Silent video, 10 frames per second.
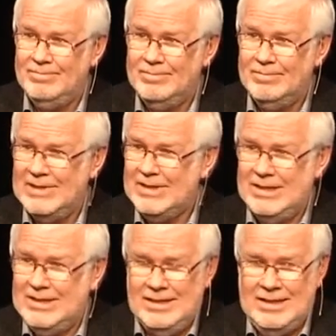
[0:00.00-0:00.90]
This
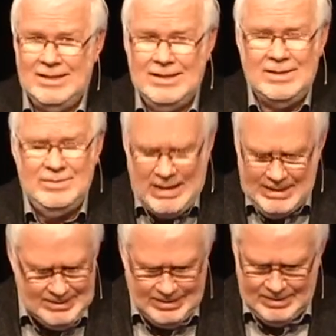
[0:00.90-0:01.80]
is
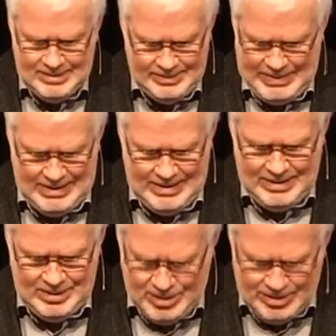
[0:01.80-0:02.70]
amazing to me.
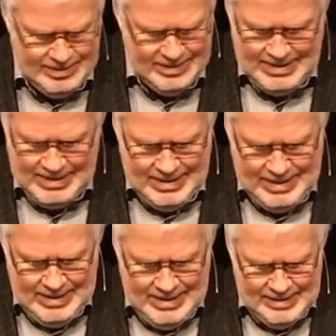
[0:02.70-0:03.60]
God
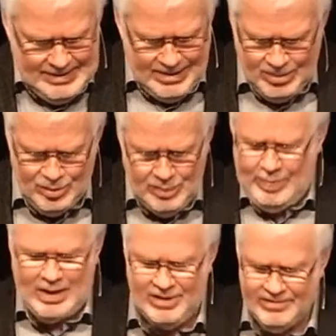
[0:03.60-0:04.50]
is the
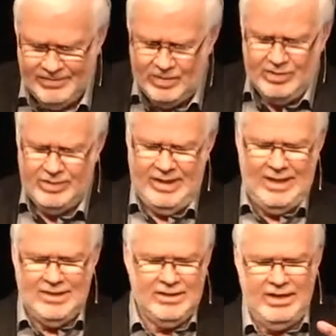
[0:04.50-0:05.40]
all-powerful
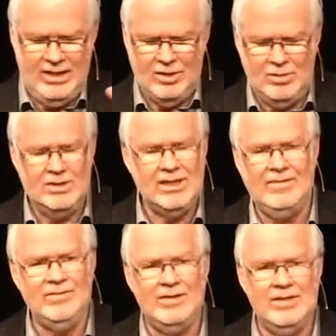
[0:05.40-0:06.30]
creator. He owns
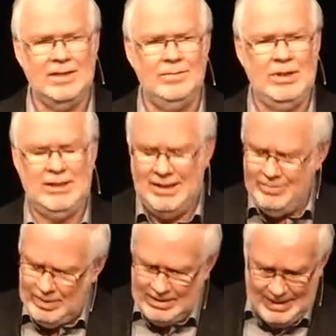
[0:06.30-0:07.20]
everything, but he
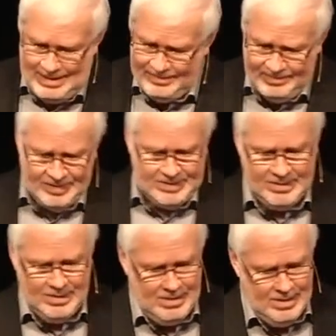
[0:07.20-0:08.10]
believes
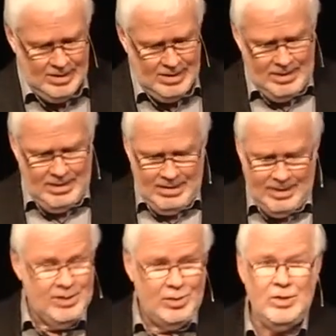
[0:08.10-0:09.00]

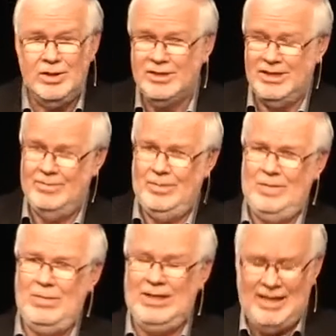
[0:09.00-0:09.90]
in ownership. He
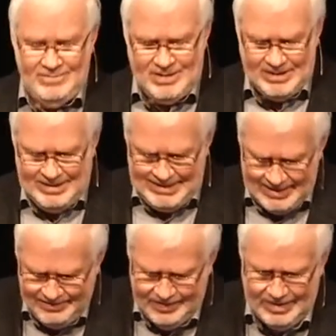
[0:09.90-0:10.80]
believes in
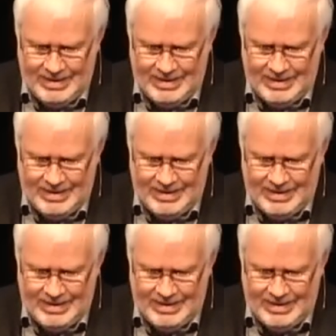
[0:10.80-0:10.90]
giving.